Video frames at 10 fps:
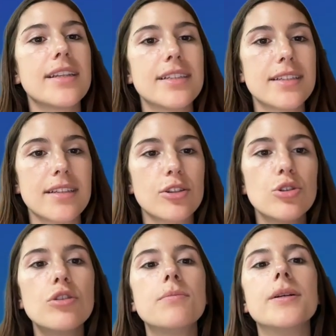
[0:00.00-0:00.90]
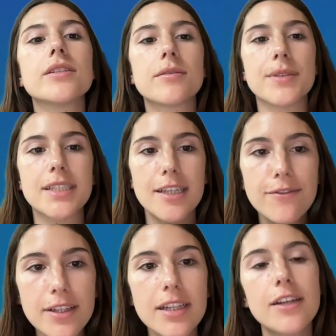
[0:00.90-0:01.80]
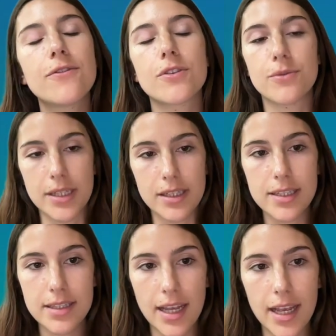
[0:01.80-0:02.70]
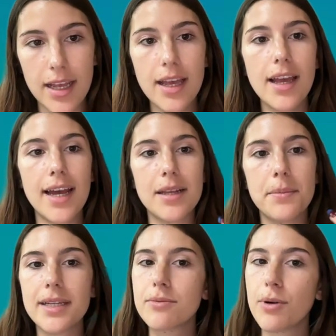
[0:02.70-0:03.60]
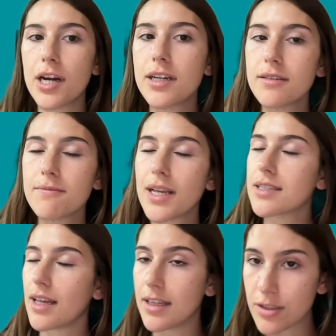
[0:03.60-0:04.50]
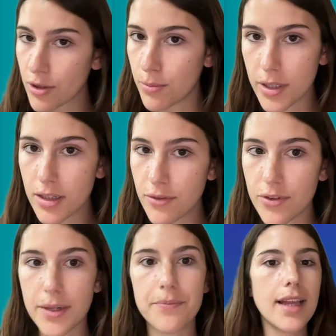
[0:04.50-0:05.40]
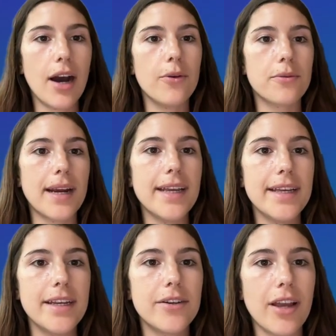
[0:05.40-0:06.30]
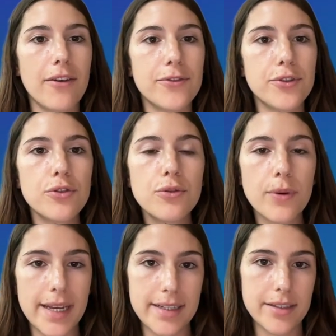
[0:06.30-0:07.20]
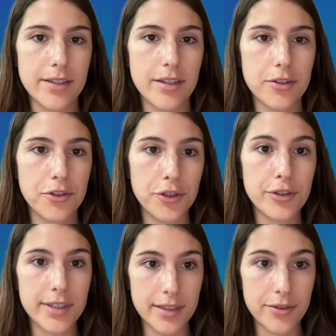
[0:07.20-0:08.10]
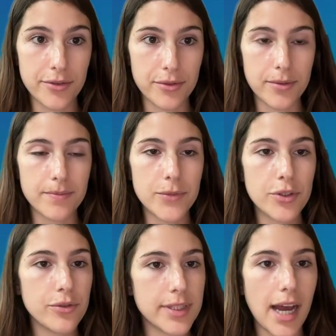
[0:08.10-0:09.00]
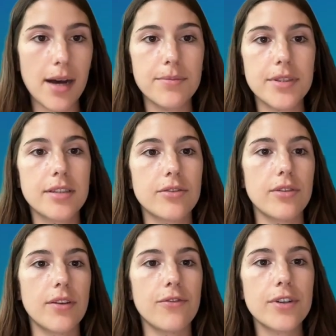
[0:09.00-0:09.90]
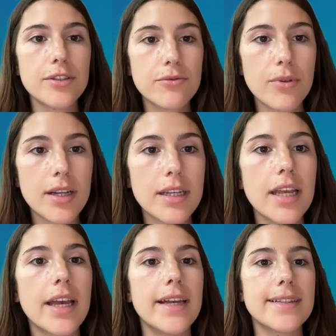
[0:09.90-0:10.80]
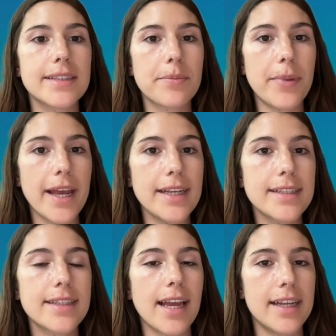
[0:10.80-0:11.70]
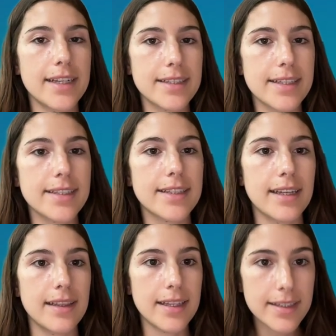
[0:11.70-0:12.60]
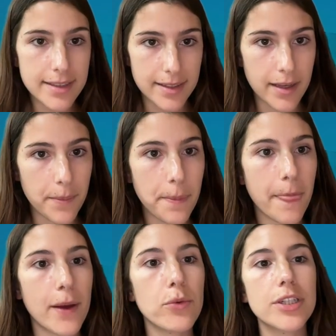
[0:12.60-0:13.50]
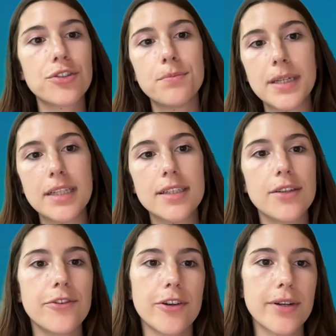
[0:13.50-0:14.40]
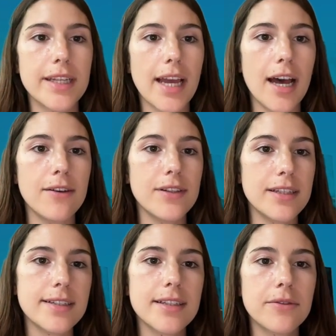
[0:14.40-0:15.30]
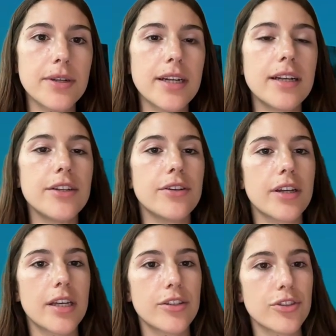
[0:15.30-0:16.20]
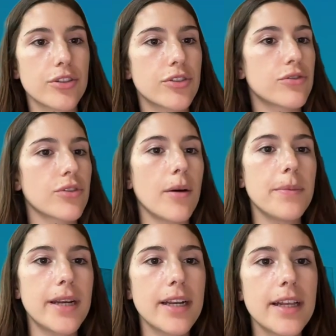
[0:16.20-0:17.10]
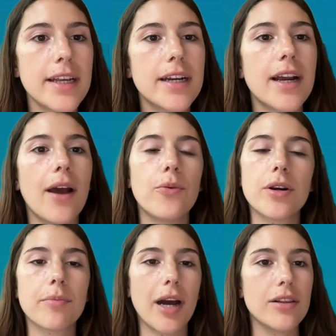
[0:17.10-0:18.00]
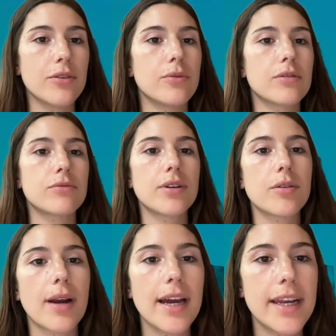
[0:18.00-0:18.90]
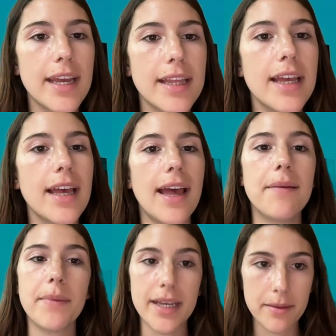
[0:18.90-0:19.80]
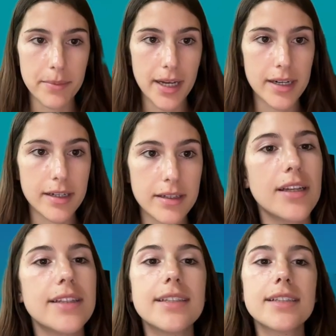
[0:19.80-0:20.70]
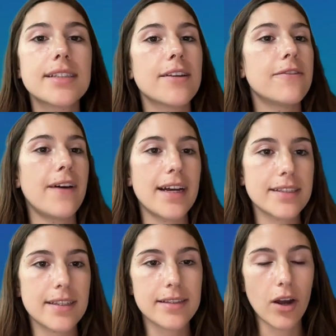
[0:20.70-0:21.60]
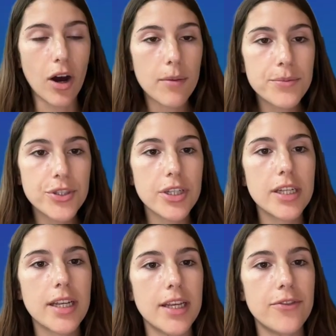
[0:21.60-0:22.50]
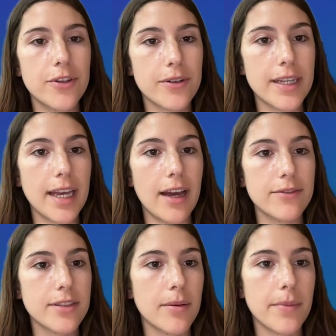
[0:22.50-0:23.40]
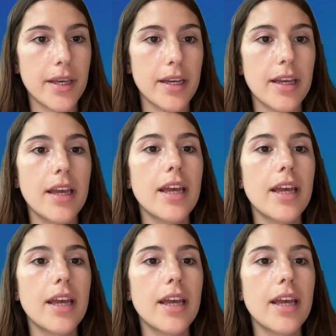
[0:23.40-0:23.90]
This is a tool built specifically for real estate. And the best part is that it's completely free. Now, right here, you have two ways to use this tool, two tabs. So the first one is paste an existing listing, which means if you already have a listing written, you just drop it in here and WorkPilot will rewrite it and make it better. This is the fastest option if you already have something.